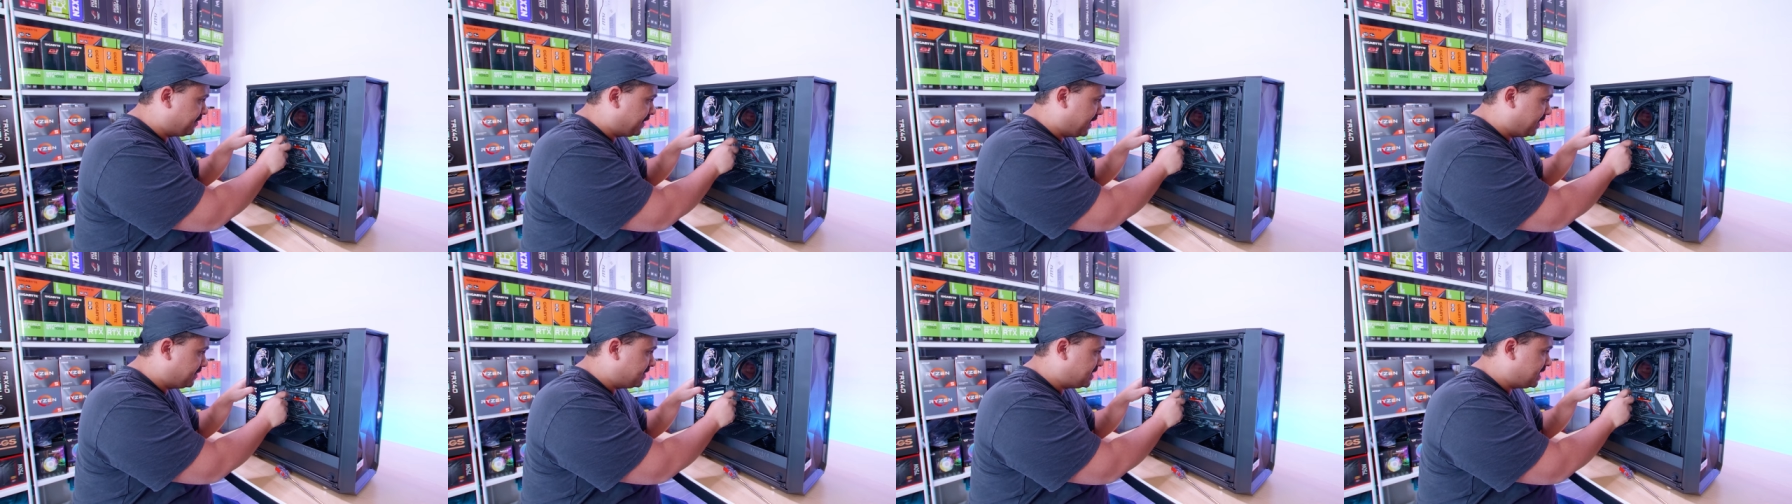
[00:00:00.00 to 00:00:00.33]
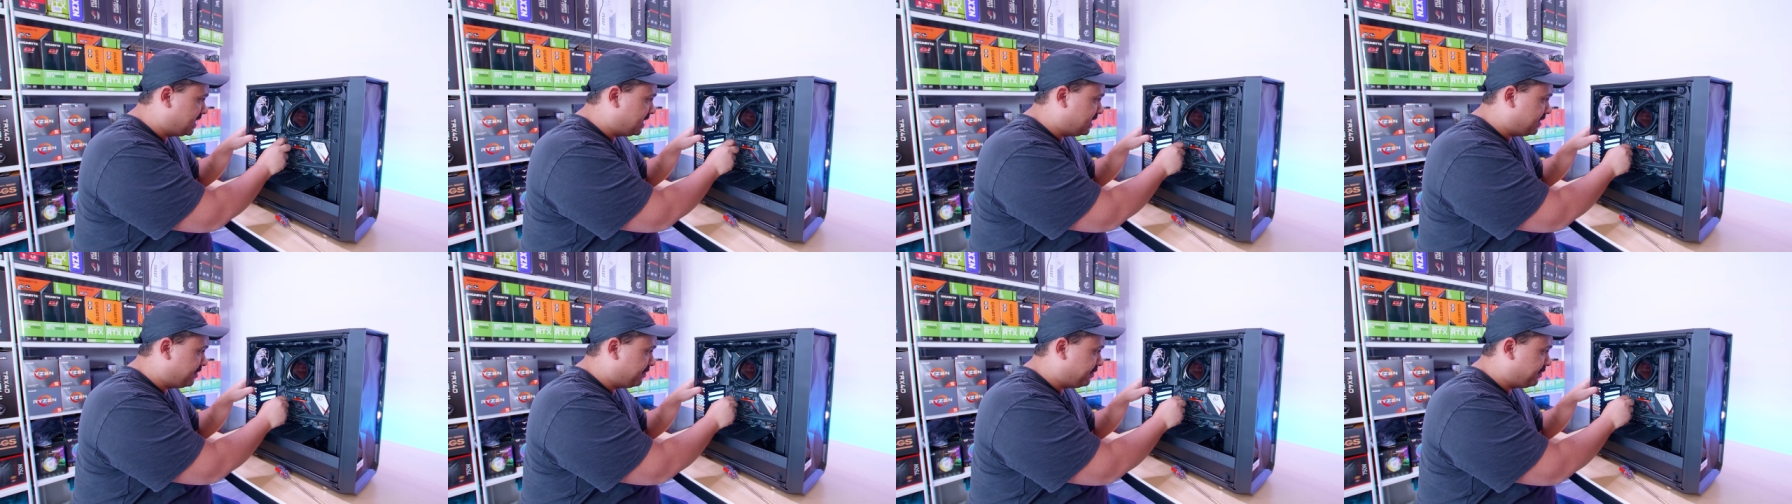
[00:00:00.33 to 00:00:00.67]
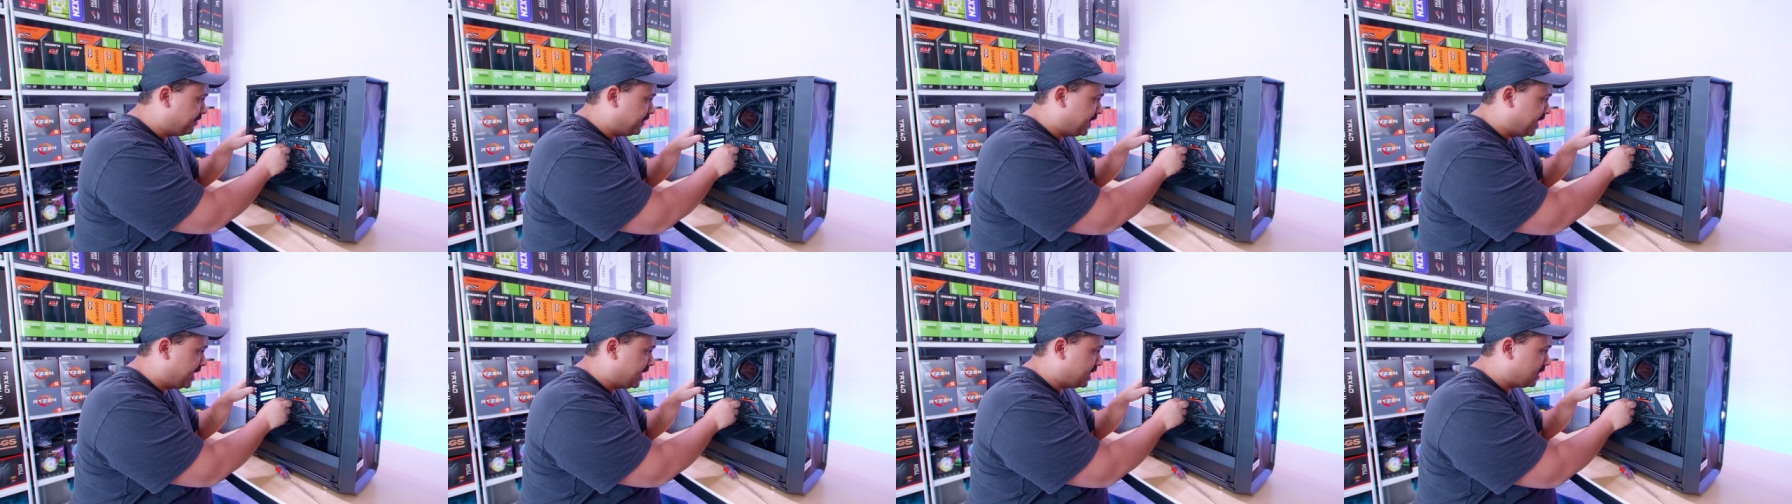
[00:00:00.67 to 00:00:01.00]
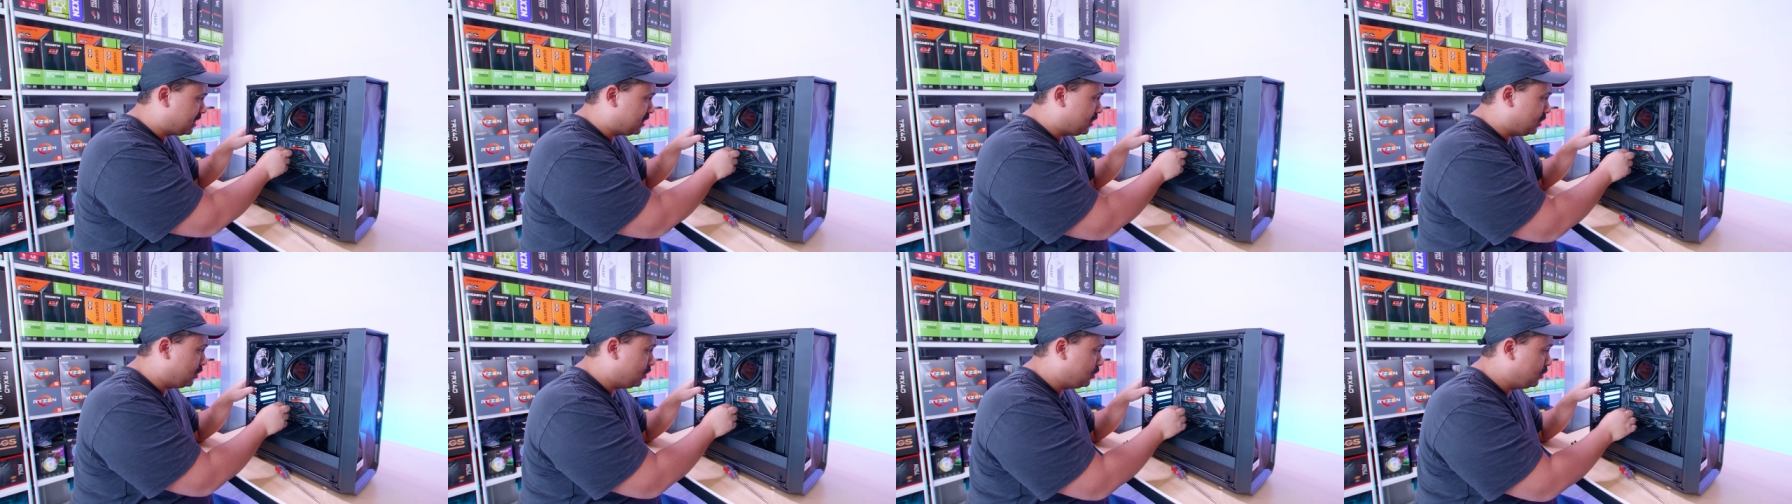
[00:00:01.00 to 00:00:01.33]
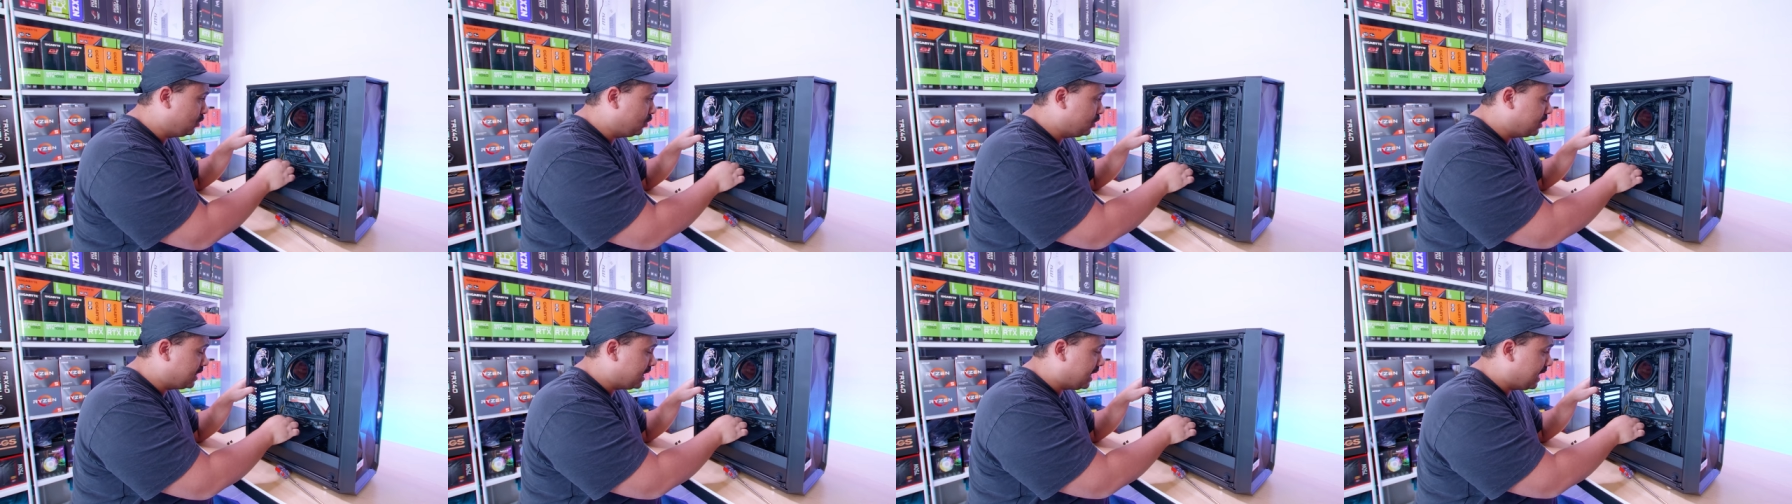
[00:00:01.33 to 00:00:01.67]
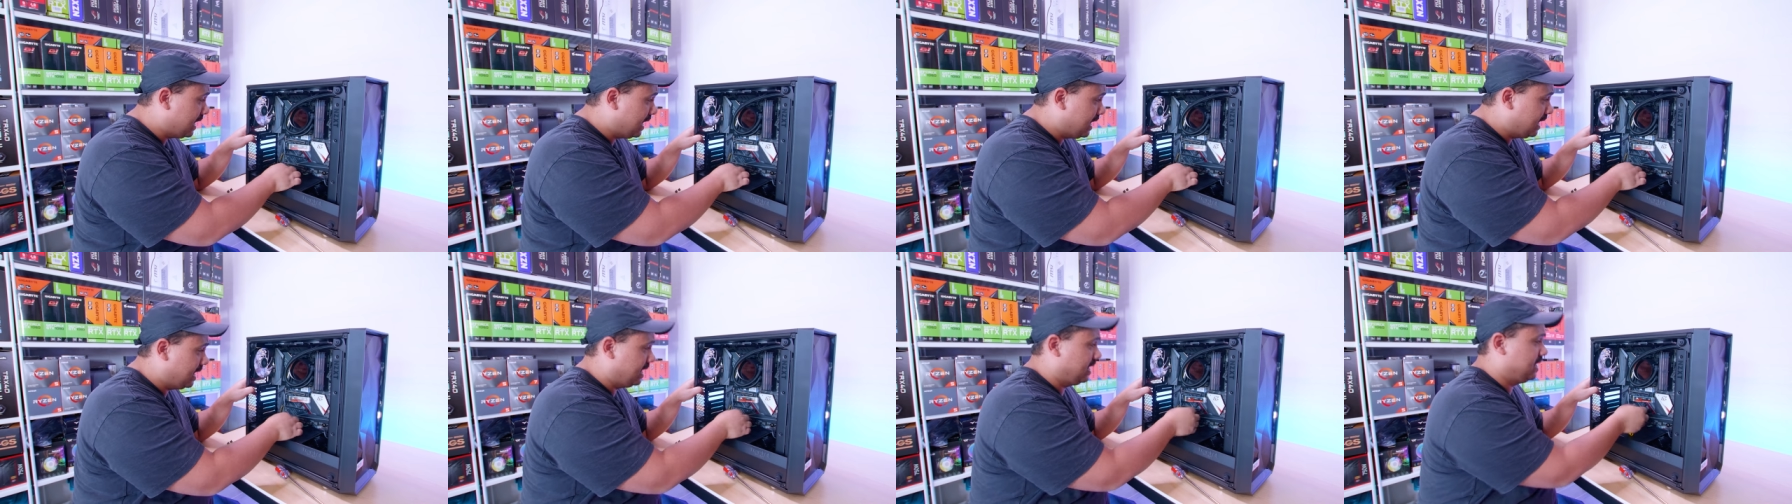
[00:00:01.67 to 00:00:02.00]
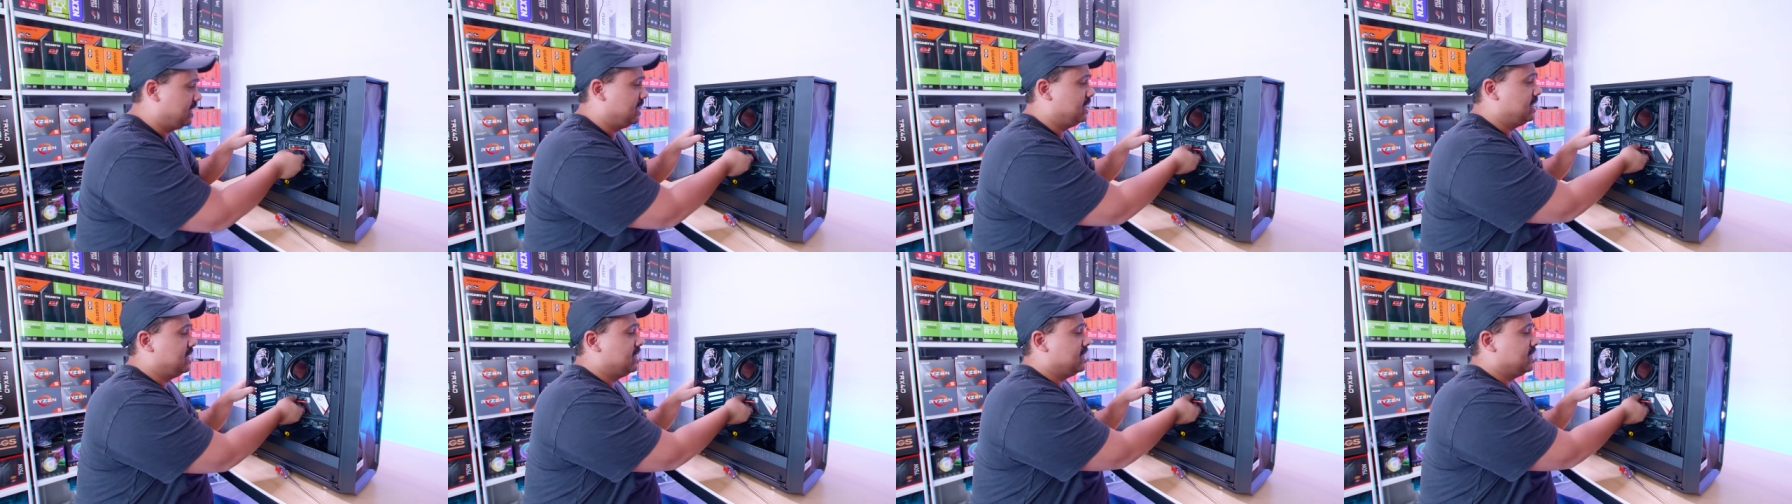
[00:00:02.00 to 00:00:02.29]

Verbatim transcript: 510 FireCuda.